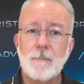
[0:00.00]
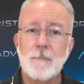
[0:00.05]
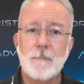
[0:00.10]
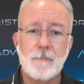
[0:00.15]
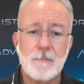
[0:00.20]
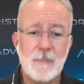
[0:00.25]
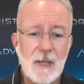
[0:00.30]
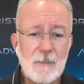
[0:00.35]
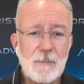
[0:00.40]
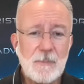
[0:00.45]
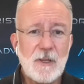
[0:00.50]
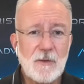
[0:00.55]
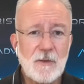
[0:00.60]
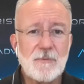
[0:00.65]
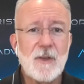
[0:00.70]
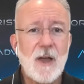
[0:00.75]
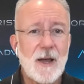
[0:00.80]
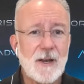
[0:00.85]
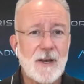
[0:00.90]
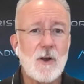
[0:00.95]
Maybe
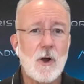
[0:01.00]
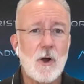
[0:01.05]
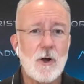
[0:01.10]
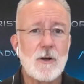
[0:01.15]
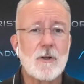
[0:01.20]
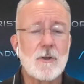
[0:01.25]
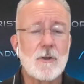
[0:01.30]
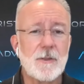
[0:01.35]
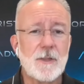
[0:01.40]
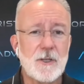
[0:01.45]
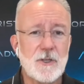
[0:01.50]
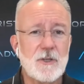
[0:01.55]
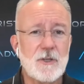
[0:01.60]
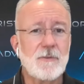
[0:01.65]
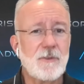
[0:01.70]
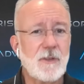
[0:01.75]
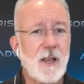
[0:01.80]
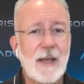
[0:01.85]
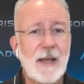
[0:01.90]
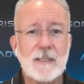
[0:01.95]
you've got an article that
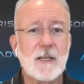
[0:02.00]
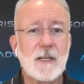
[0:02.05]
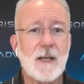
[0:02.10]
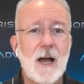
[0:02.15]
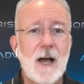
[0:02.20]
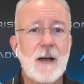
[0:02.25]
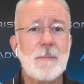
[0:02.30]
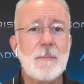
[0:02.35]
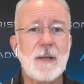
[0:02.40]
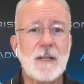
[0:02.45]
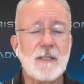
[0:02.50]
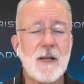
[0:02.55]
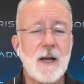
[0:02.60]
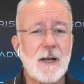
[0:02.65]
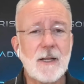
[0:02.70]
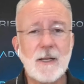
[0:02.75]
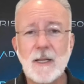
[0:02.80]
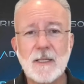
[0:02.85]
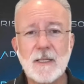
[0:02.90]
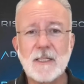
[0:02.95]
you'd like to comment
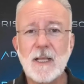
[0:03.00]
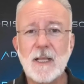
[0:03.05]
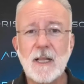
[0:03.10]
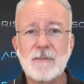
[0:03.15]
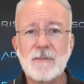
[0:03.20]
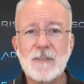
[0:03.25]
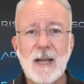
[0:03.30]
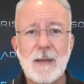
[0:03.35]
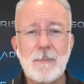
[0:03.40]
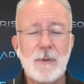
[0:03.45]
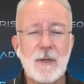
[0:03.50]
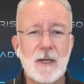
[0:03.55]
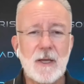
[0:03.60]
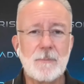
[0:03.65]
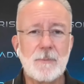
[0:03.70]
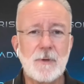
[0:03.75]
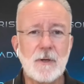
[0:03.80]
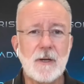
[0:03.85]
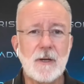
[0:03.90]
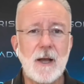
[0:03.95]
on, and instead of typing
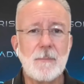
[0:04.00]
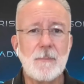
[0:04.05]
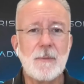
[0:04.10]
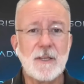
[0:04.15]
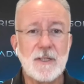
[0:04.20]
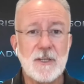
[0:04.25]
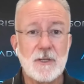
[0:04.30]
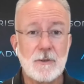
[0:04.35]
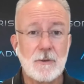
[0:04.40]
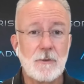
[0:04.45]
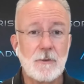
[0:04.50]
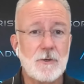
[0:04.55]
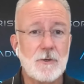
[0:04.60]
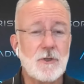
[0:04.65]
up your comments,